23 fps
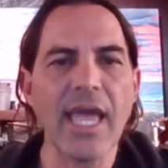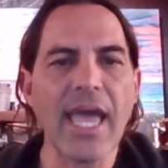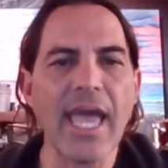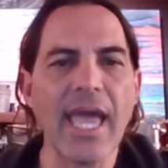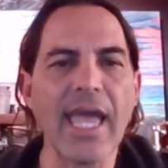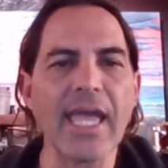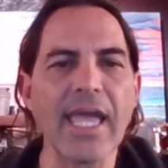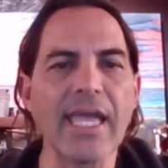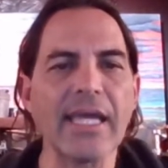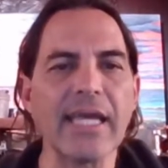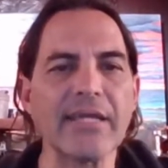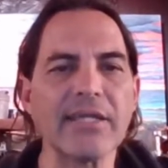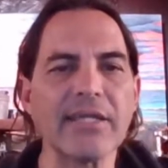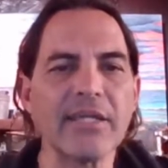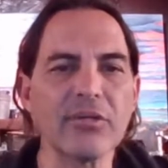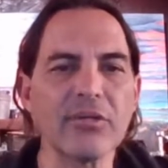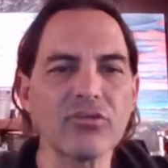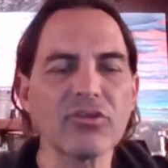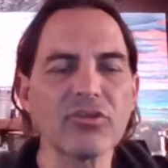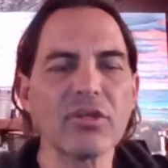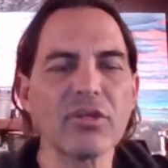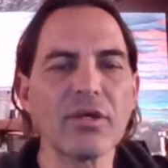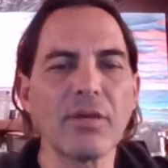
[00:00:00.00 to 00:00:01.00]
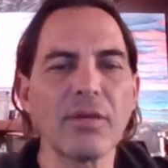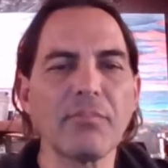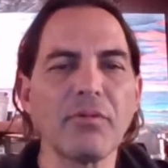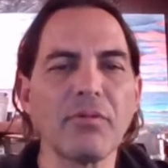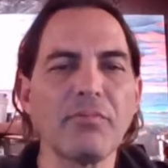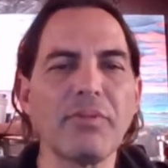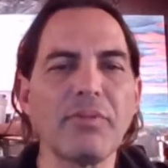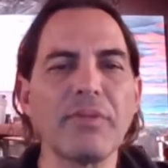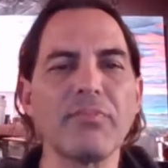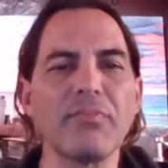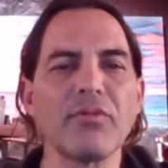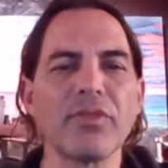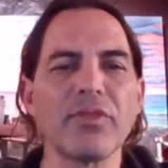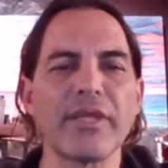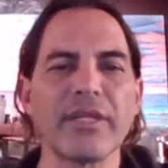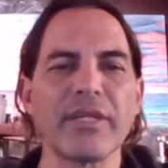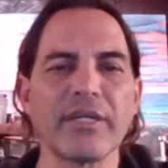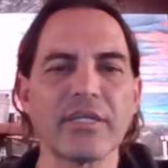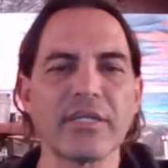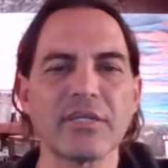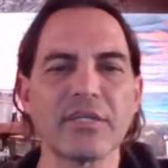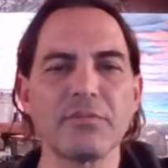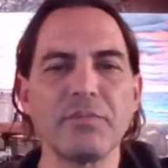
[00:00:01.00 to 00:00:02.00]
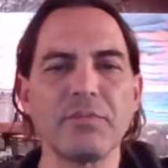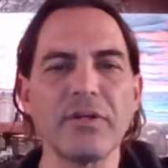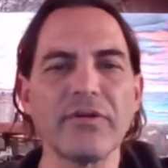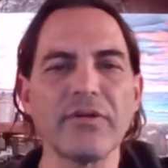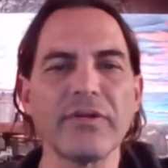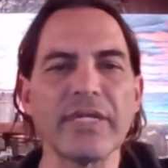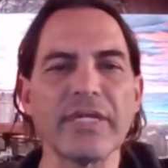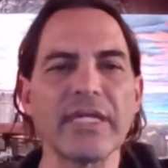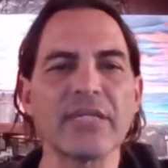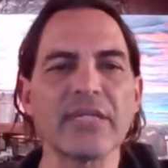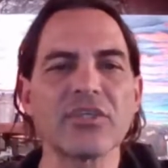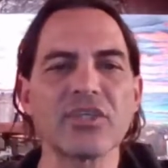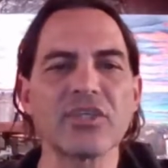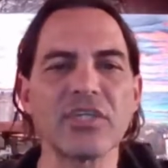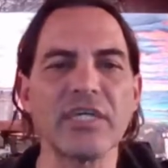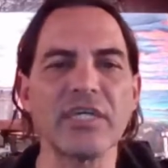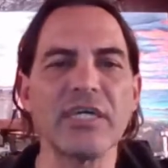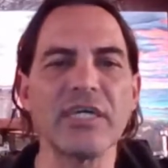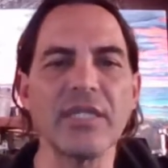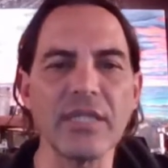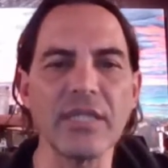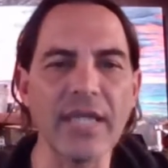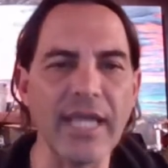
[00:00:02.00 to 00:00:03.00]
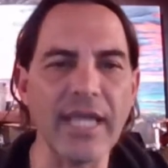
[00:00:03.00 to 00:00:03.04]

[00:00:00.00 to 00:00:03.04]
and here's a couple people that experienced it.